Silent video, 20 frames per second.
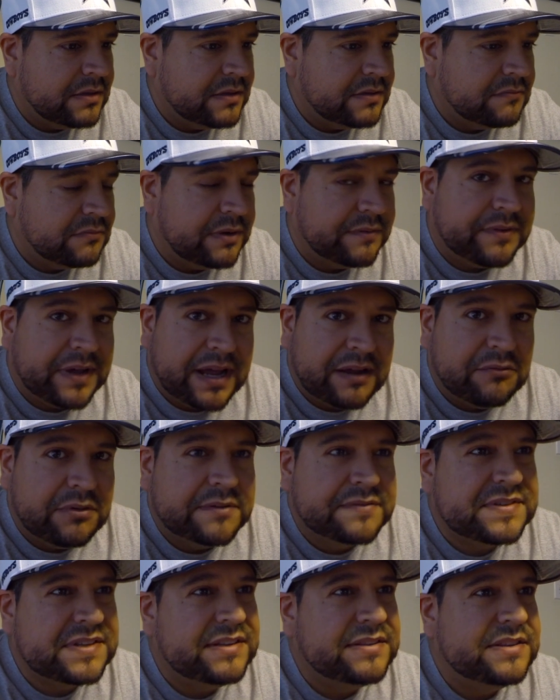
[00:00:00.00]
We've had
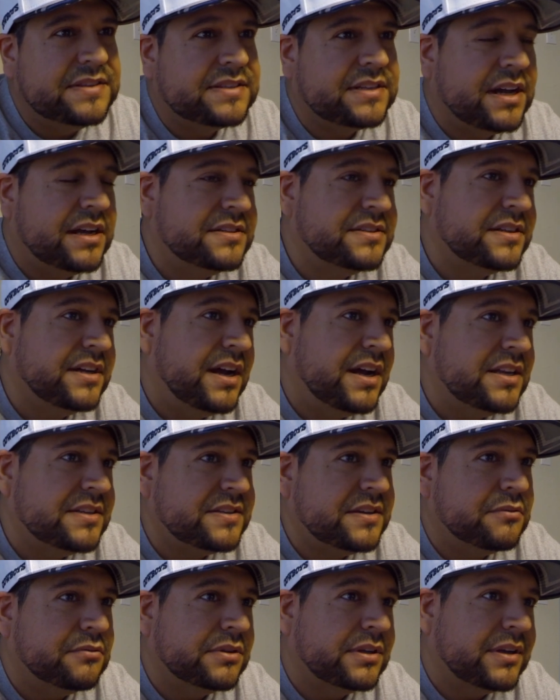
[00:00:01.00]
we've seen these kinds of guys
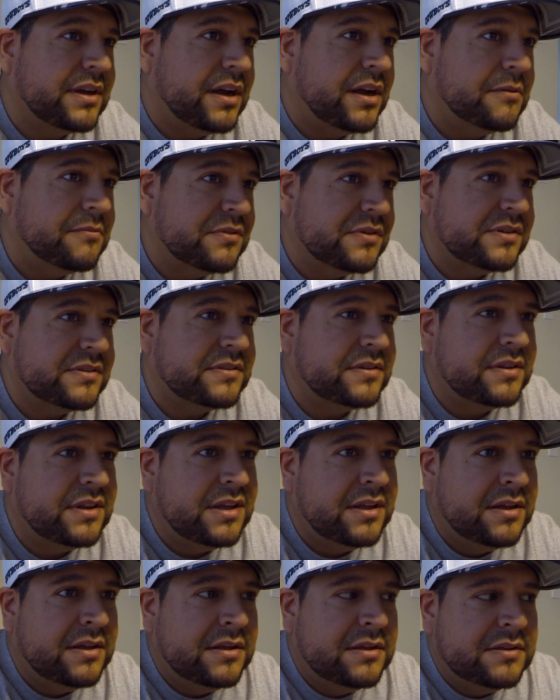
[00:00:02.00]
here with the Cowboys,
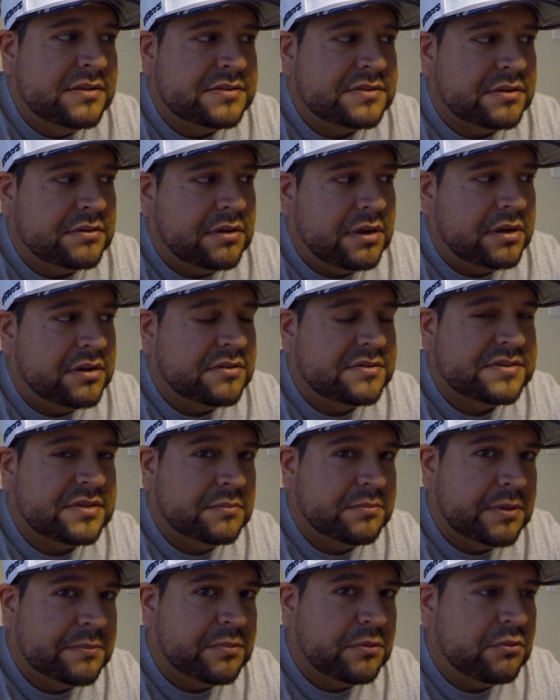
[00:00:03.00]
so I know
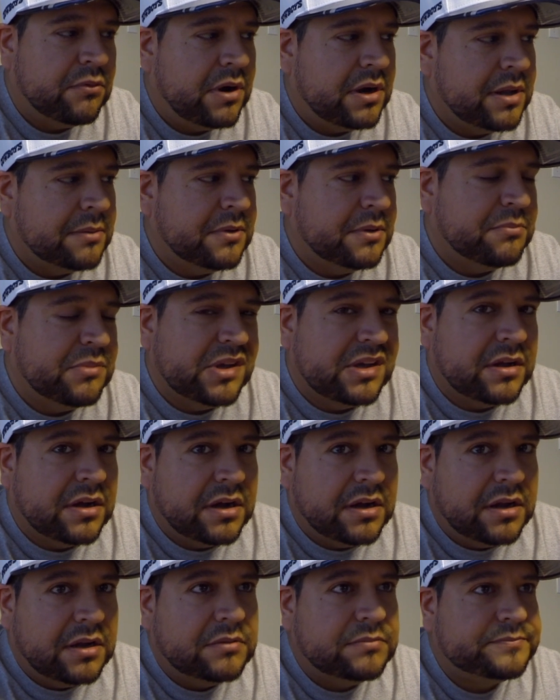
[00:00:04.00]
some people want him to be
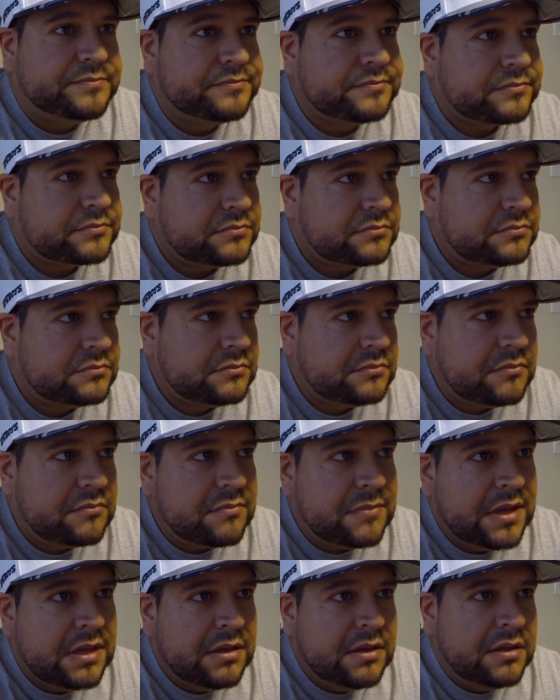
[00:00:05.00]
cut.
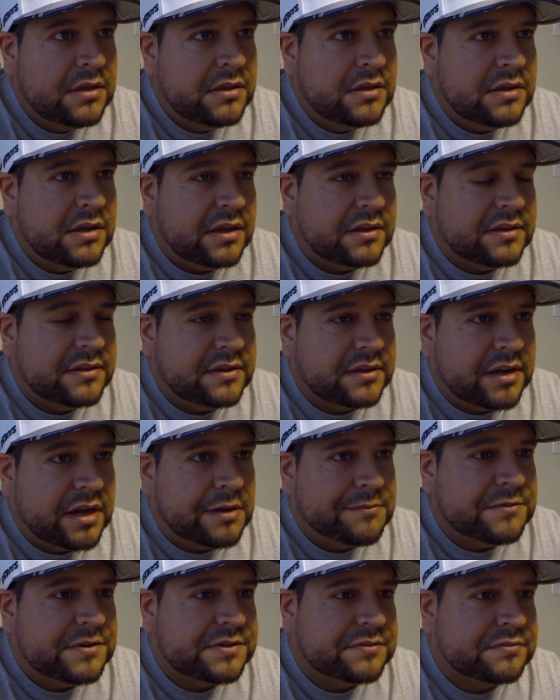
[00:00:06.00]
I think the
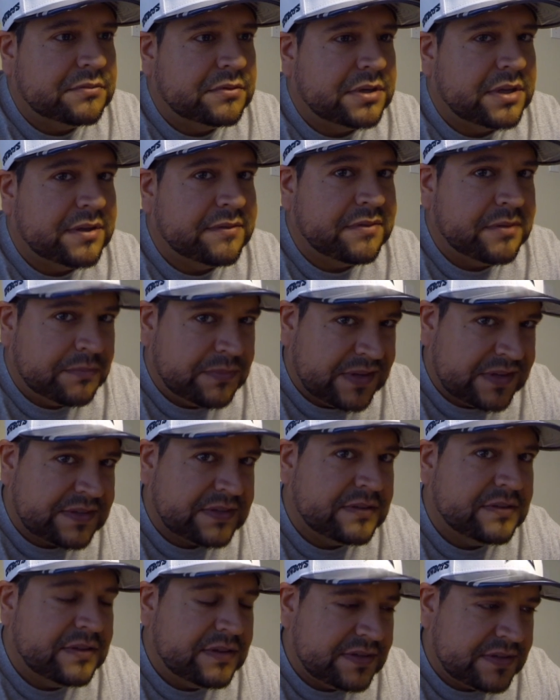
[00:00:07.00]
Cowboys will give him this
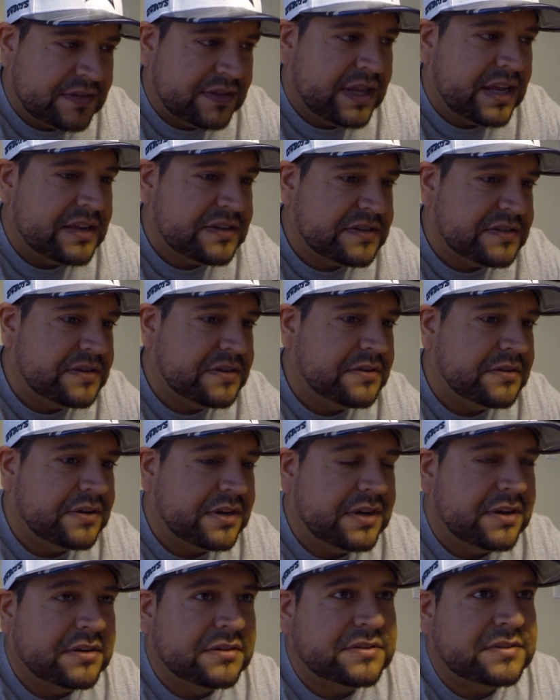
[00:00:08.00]
this last year
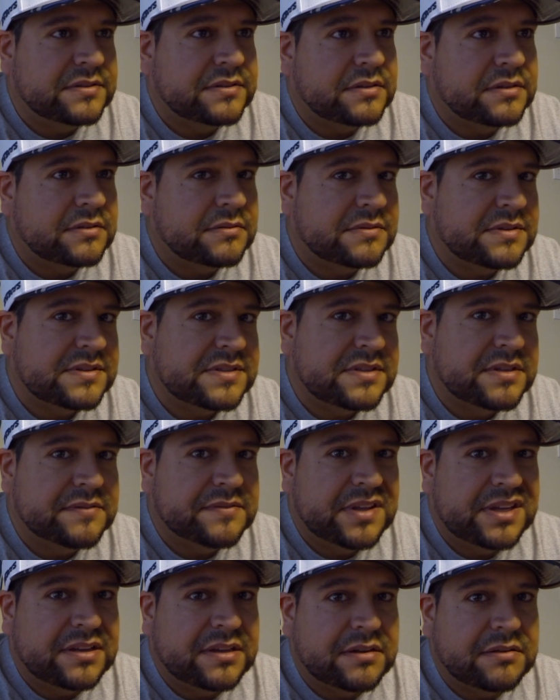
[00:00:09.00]
here to to see if
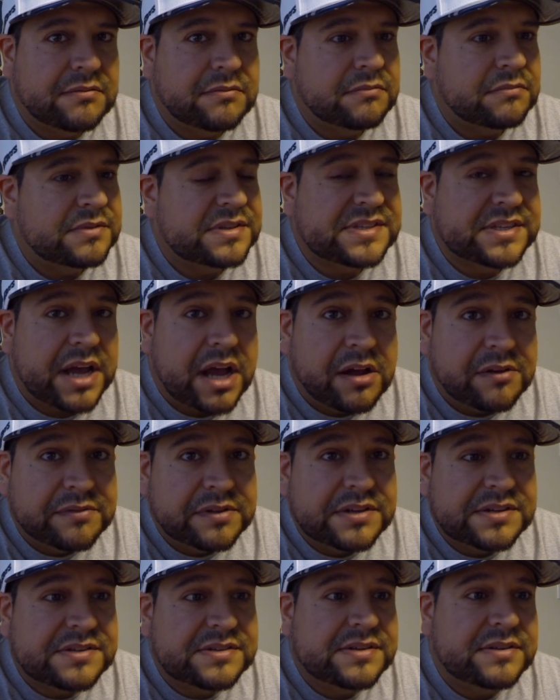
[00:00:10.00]
they can
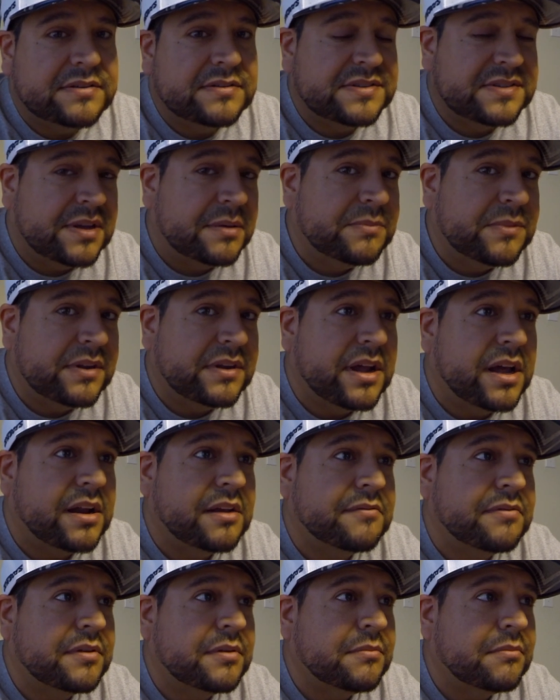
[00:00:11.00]
salvage something out
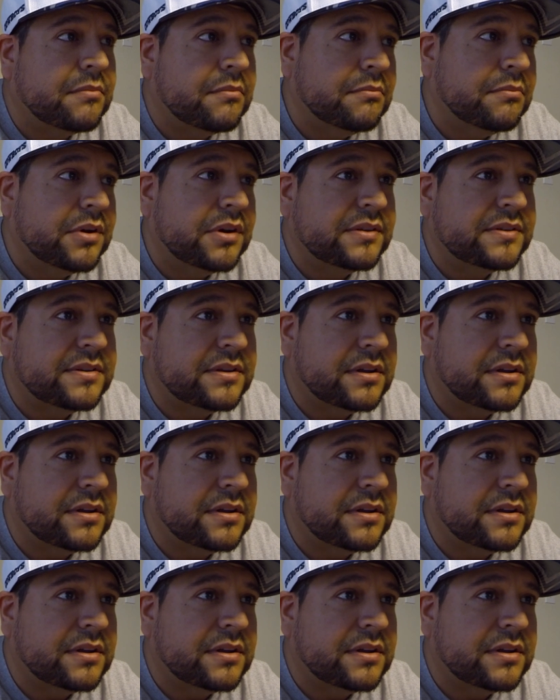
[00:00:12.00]
of him, but.